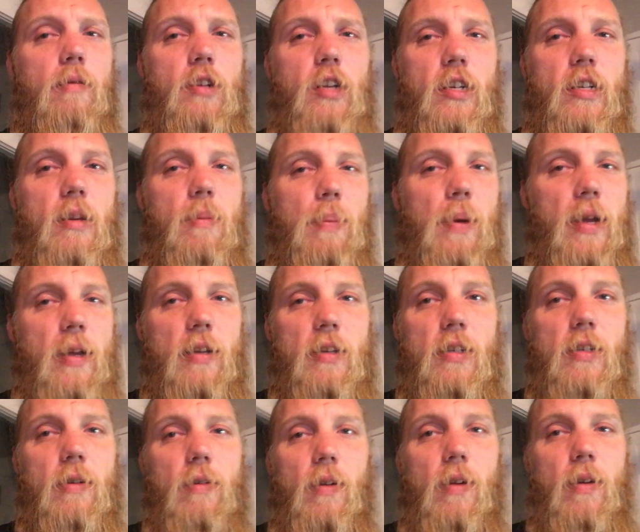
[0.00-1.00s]
Just
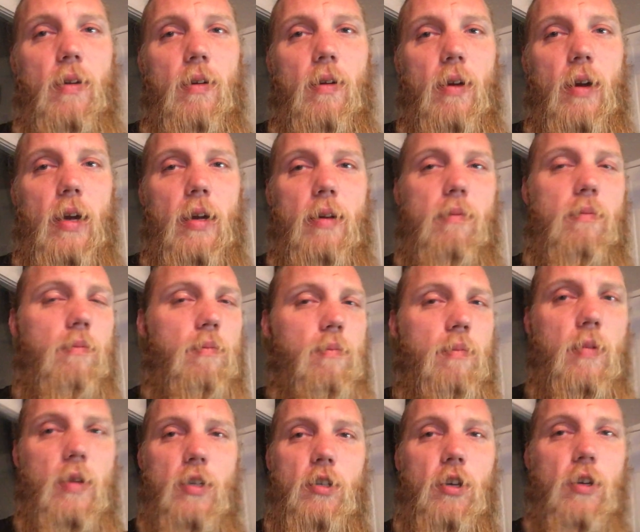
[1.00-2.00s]
depends. All right.
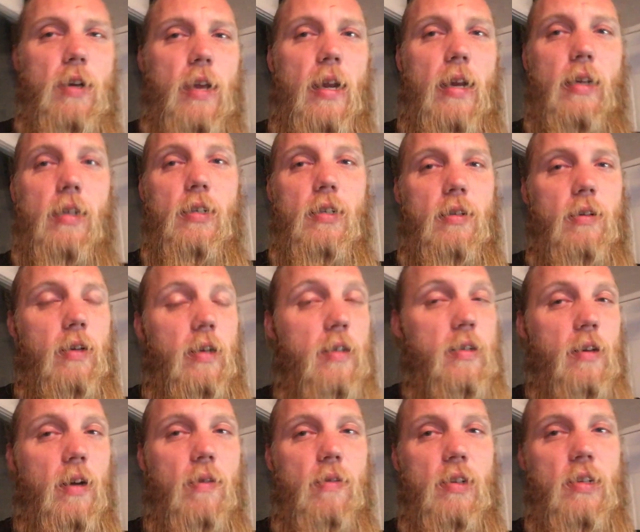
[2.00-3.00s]
Genetics
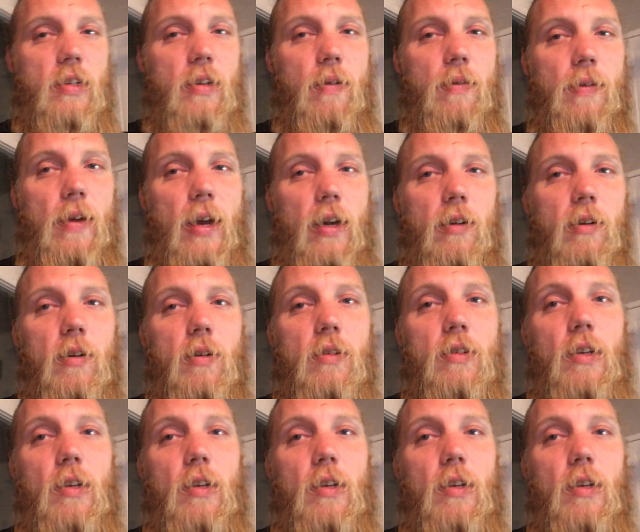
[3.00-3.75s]
is obviously a factor.